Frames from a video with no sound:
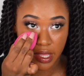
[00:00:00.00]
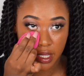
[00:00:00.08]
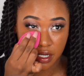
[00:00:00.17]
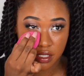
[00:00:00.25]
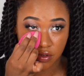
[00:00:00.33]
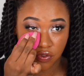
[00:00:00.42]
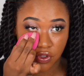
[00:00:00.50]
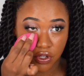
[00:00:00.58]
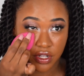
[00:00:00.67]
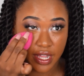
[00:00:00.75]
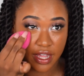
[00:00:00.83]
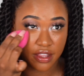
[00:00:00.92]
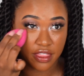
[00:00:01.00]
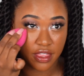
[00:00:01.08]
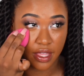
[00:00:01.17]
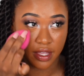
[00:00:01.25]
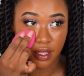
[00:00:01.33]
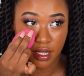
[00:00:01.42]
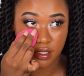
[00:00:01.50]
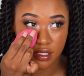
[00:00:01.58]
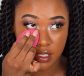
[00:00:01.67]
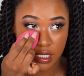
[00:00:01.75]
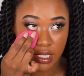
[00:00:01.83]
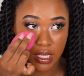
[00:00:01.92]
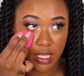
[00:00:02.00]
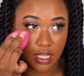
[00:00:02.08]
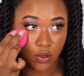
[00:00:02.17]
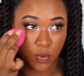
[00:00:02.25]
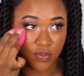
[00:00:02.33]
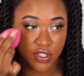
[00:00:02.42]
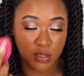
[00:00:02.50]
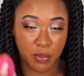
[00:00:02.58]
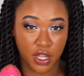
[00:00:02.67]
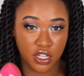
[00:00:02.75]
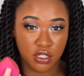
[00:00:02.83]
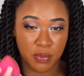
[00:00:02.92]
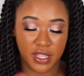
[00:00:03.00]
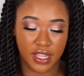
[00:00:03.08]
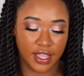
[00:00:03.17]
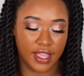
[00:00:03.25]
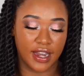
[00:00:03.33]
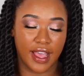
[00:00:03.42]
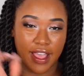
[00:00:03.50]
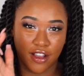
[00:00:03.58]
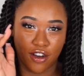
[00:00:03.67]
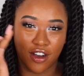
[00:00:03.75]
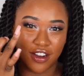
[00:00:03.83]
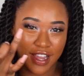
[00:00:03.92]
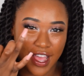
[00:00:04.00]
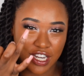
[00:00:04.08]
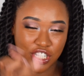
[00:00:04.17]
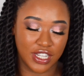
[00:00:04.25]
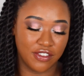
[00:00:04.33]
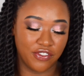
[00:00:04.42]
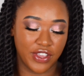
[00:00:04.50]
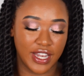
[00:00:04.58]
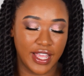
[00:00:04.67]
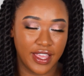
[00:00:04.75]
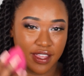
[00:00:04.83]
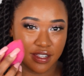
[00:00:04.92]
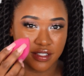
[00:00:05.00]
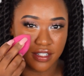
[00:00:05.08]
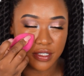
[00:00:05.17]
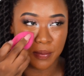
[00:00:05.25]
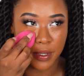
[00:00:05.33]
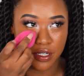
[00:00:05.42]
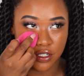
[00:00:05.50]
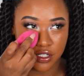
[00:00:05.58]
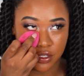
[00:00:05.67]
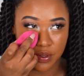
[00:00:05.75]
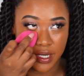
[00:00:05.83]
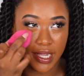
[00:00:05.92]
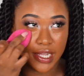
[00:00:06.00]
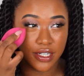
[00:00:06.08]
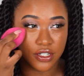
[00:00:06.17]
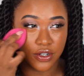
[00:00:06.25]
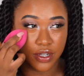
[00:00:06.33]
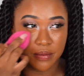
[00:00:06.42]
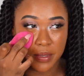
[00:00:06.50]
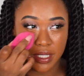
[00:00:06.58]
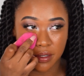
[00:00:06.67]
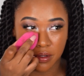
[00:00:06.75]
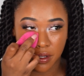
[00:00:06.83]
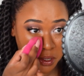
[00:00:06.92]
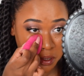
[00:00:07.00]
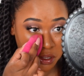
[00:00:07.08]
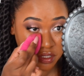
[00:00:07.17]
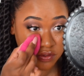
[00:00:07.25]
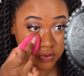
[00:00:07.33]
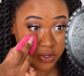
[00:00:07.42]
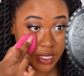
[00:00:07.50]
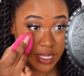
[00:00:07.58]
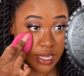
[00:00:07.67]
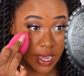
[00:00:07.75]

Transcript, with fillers: it doesn't feel that thick and sticky with a sponge but then again I can't actually feel it it's the sponge doing it do you know what I mean it looks really